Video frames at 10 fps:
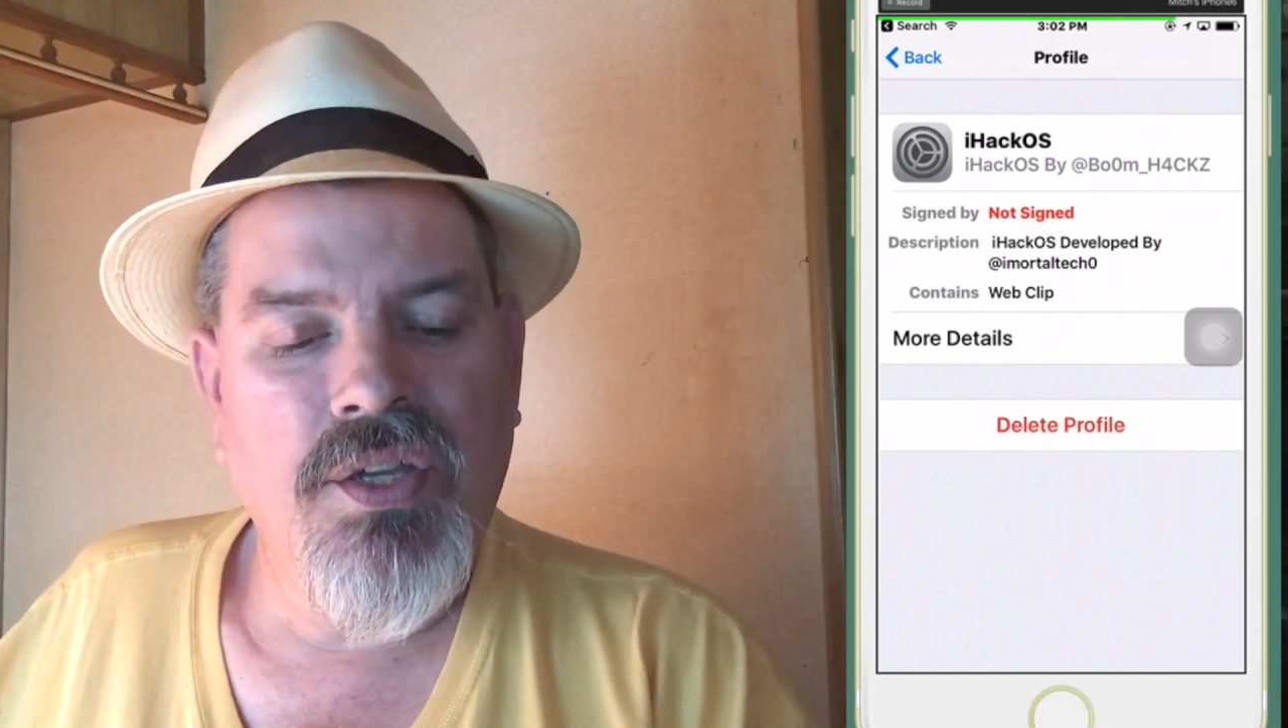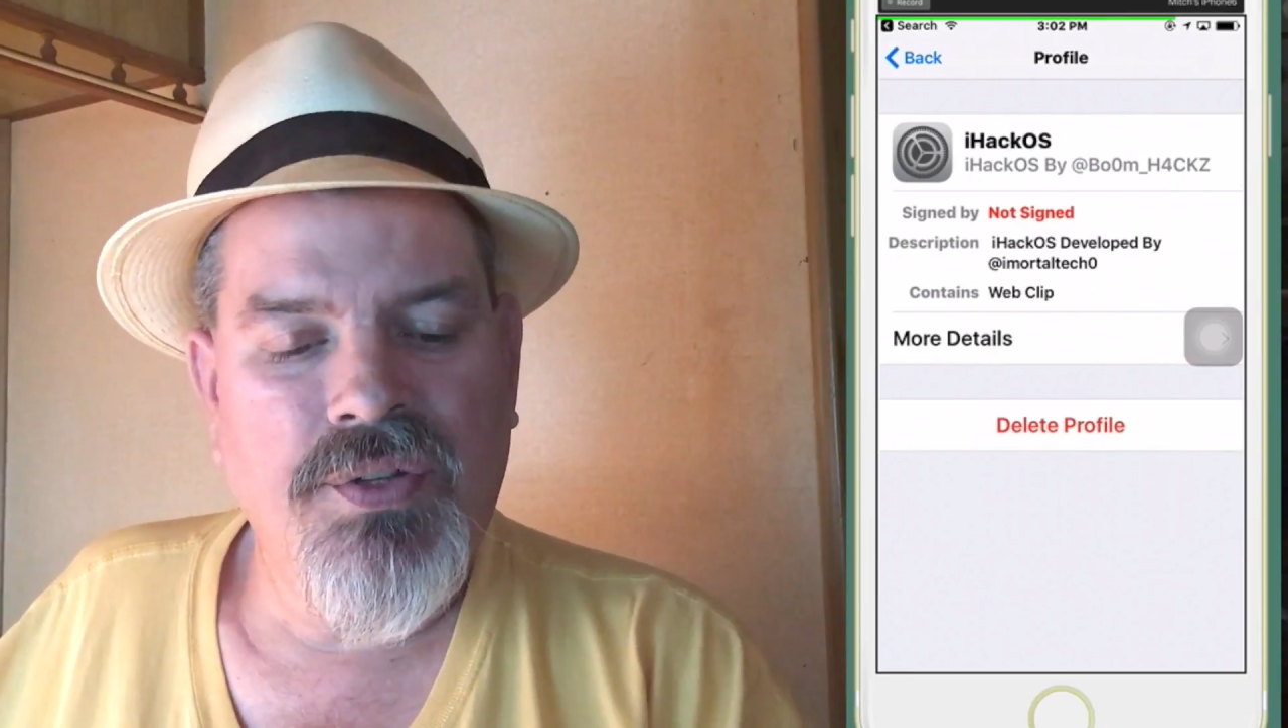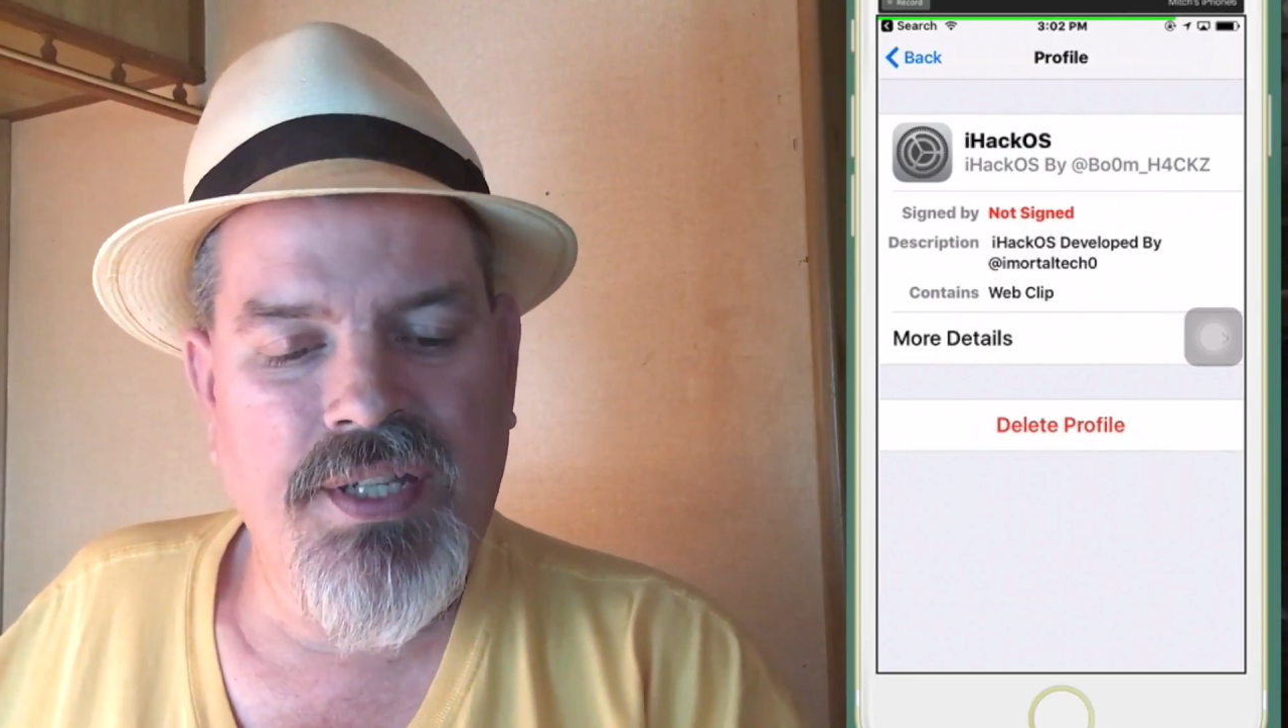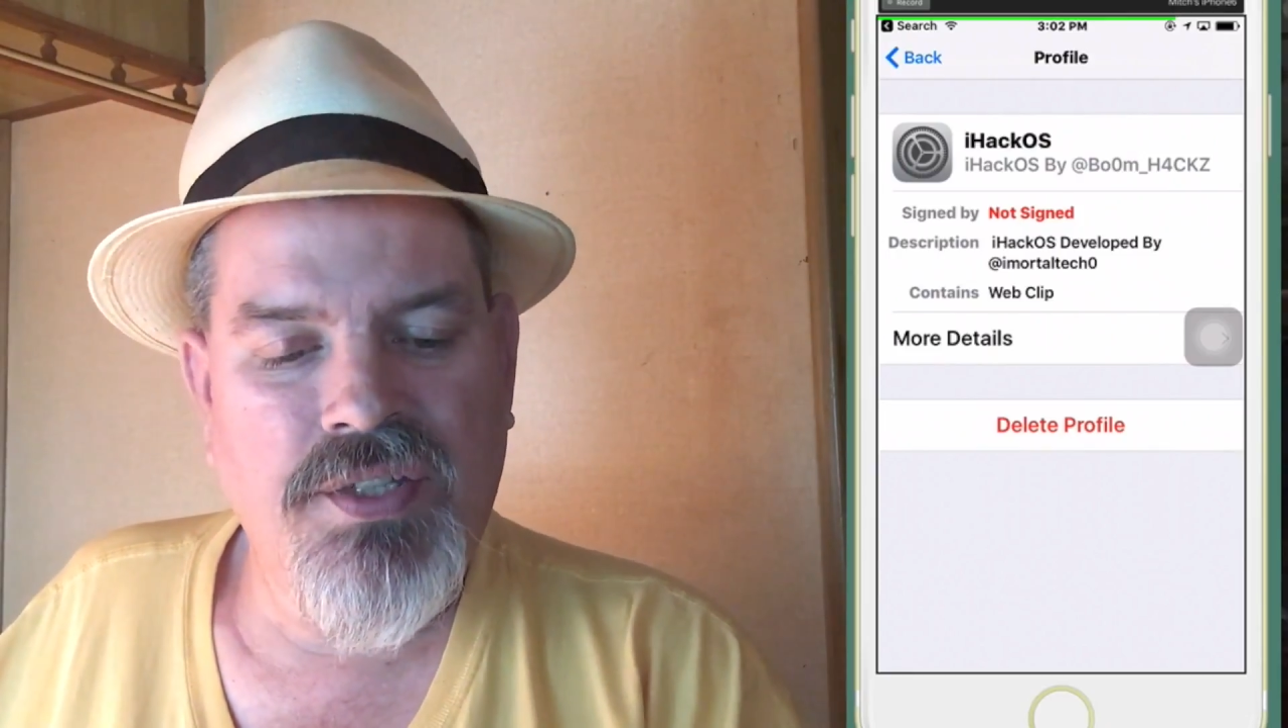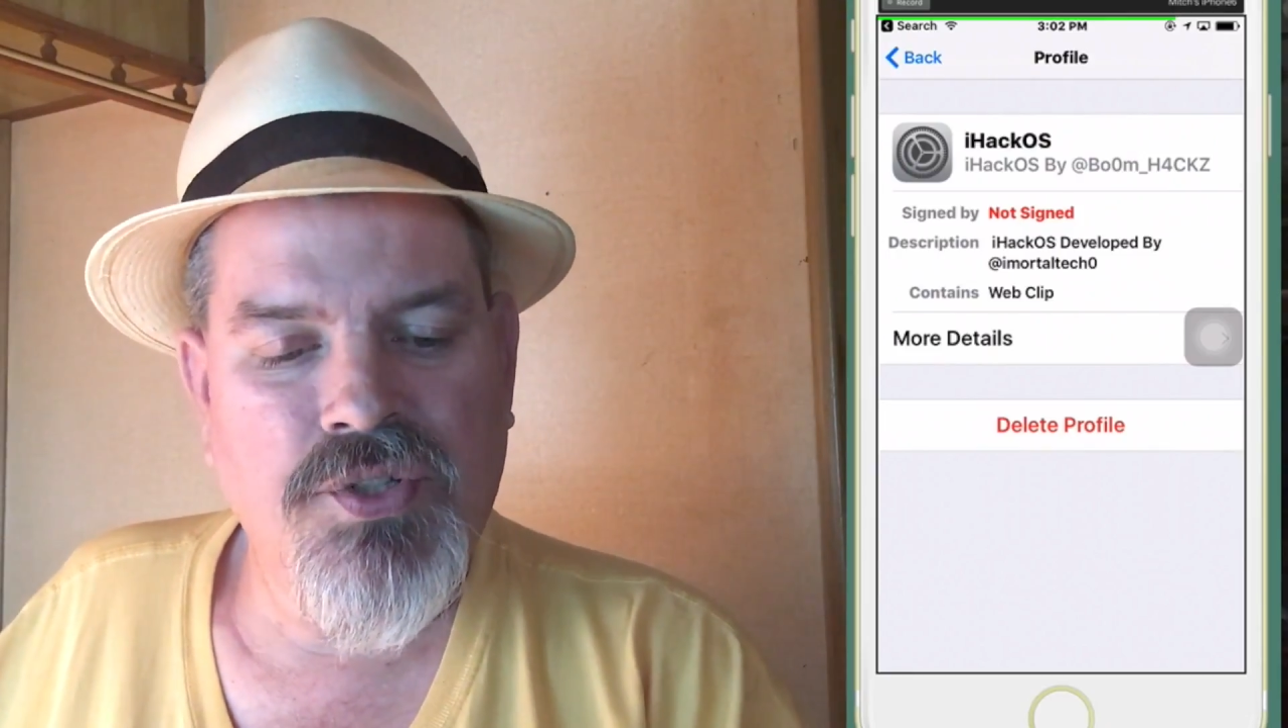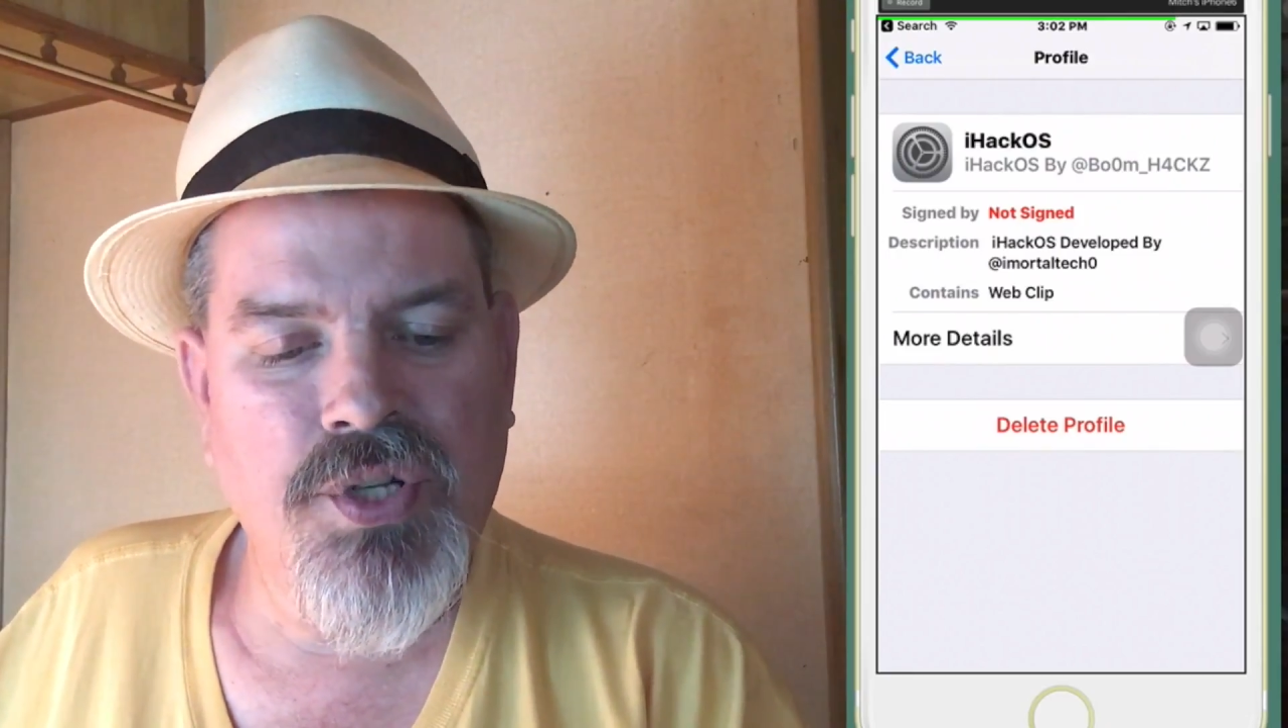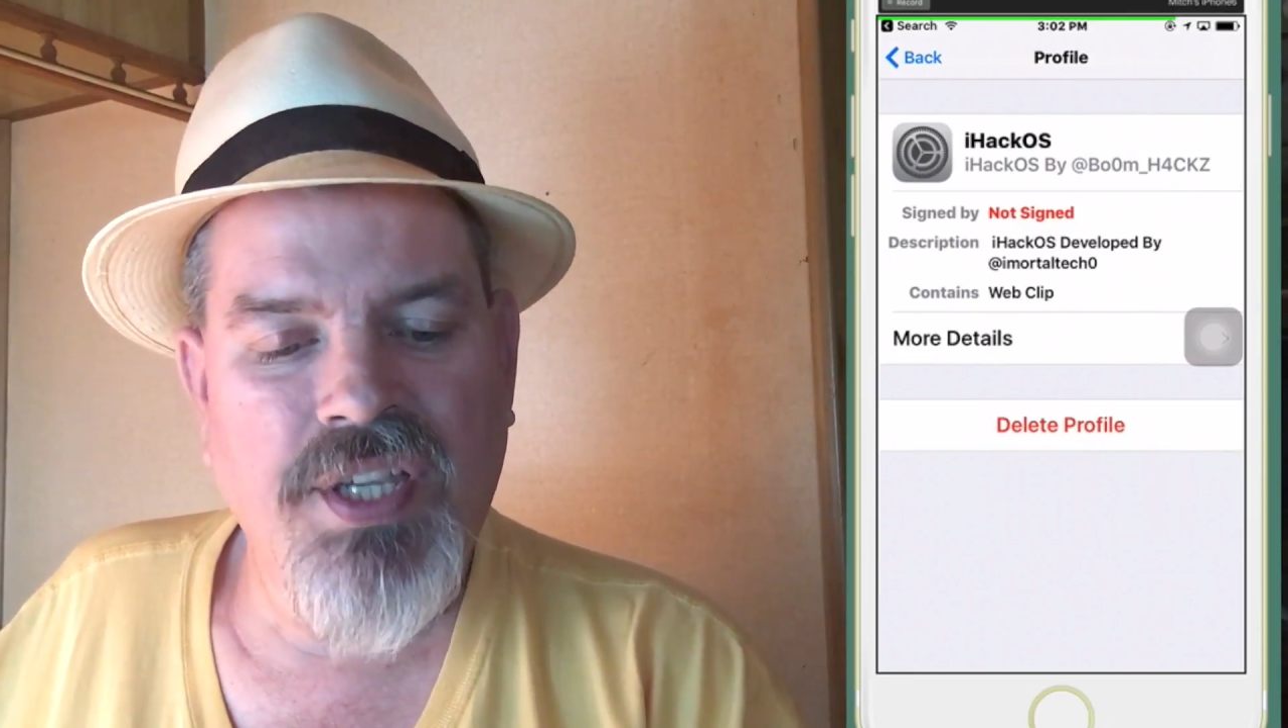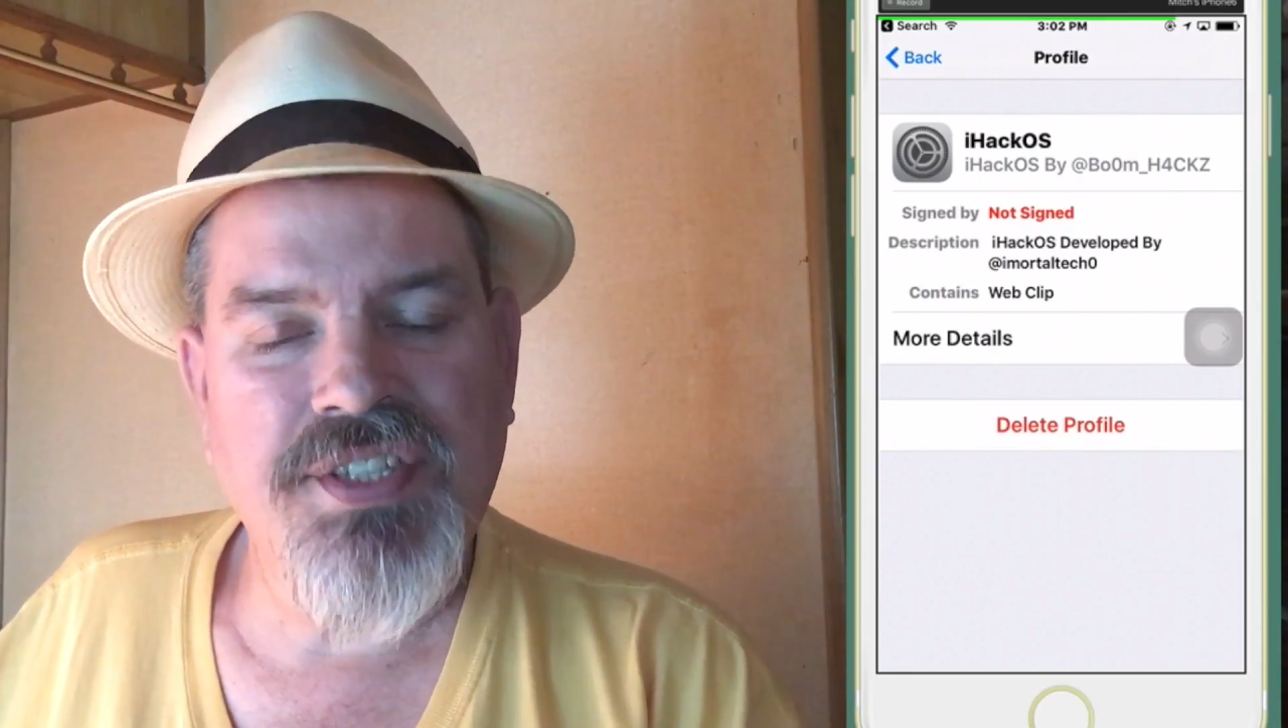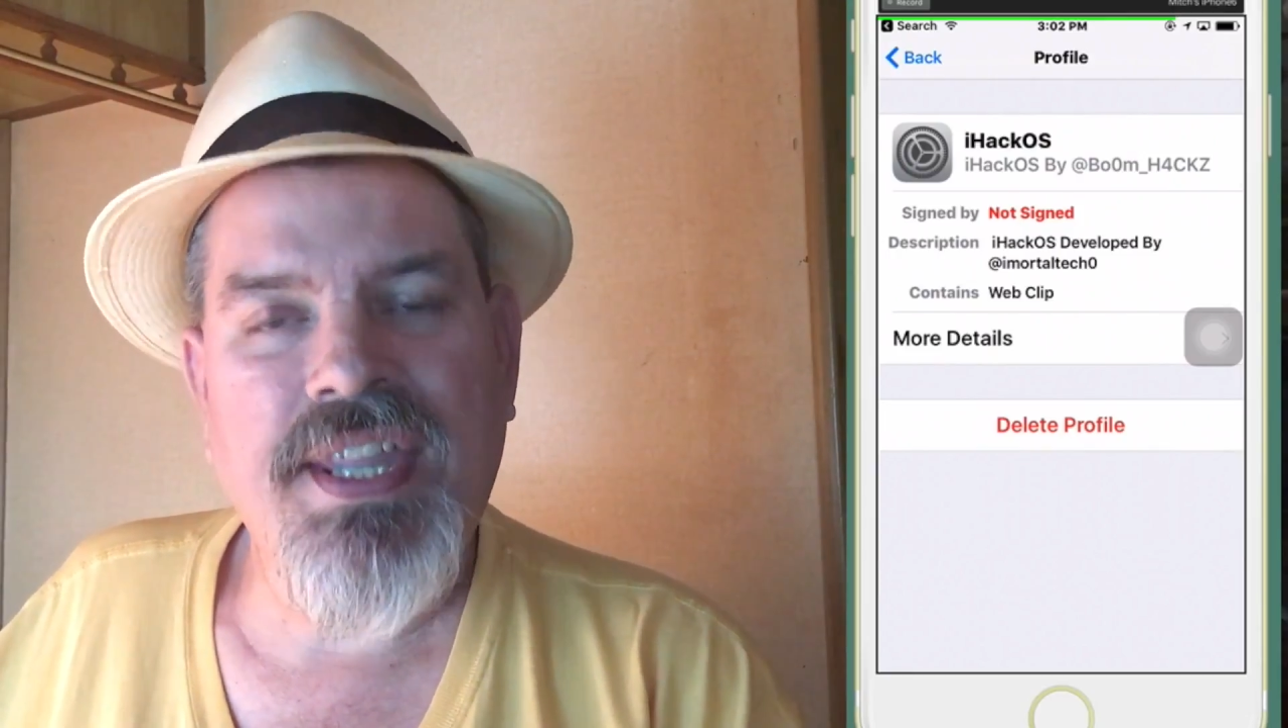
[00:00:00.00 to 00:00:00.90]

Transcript: you'll need to trust